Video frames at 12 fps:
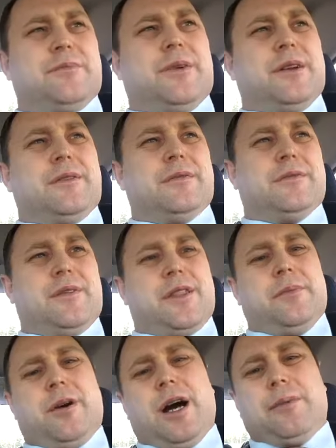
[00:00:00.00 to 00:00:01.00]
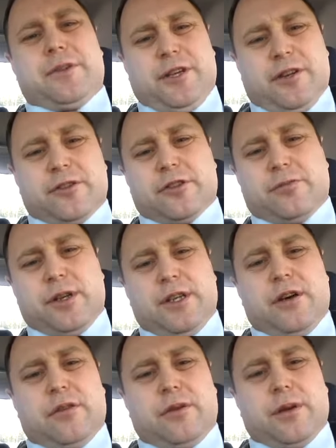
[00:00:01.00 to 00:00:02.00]
But the Bible tells us we
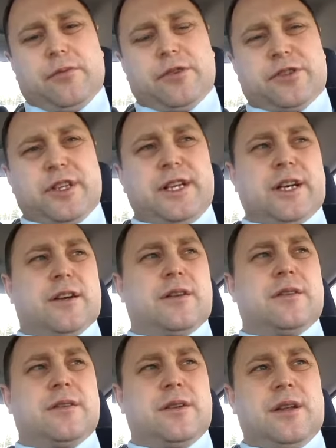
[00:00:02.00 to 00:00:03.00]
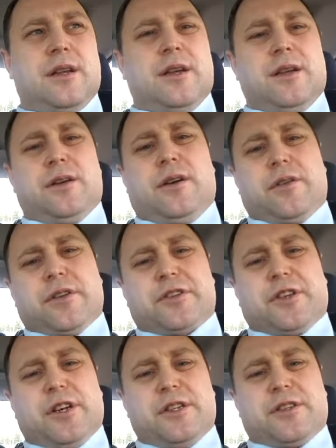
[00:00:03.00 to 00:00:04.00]
know when it was near. All the
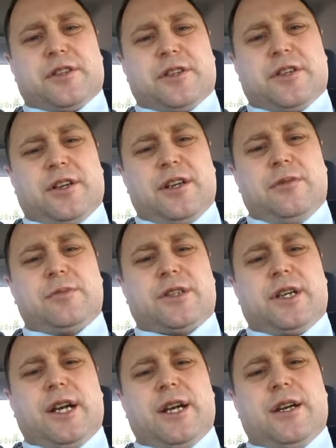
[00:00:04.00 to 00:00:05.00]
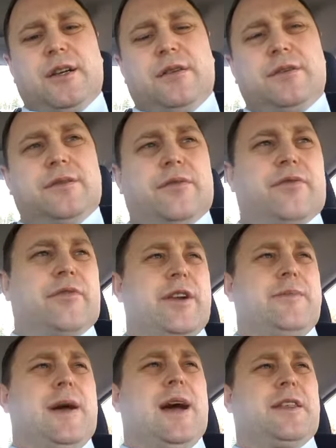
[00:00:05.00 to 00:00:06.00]
signs of the times are here.
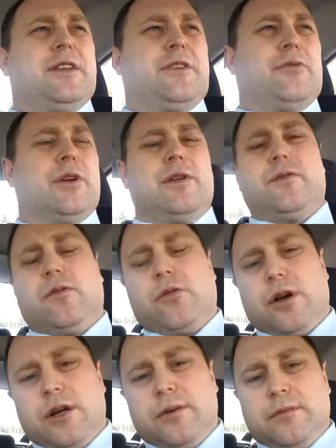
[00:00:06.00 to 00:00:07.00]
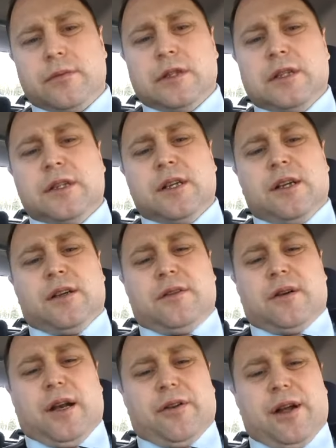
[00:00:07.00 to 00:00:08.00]
Read Matthew 24.
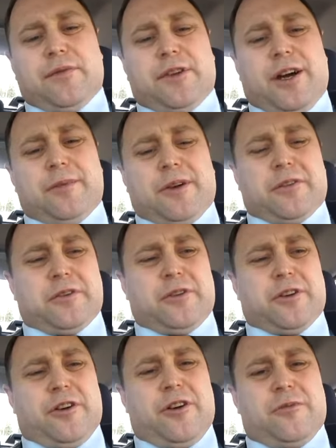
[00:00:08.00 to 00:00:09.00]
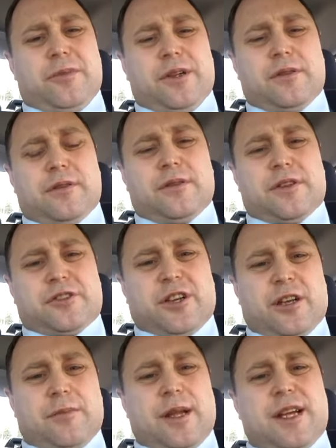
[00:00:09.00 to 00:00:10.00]
I don't have time to go through it all, but the
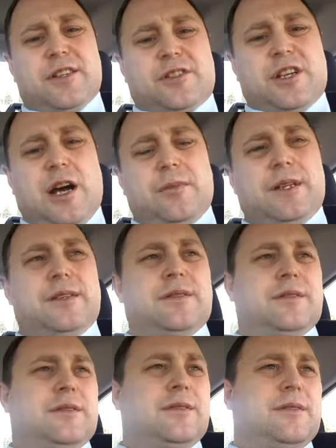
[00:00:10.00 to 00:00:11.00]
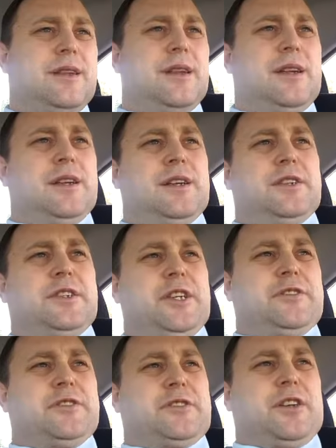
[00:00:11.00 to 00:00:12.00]
Son of Man's coming.
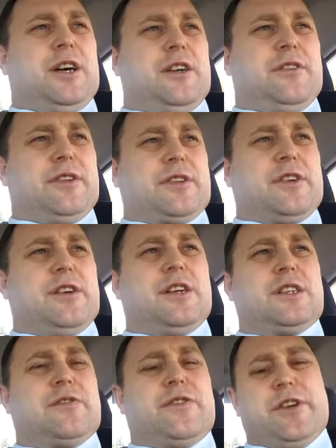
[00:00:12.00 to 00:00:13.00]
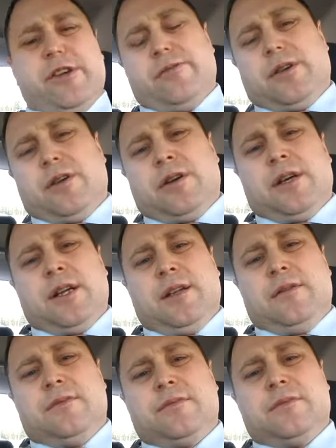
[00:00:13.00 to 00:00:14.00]
Jesus died on the cross for you and I.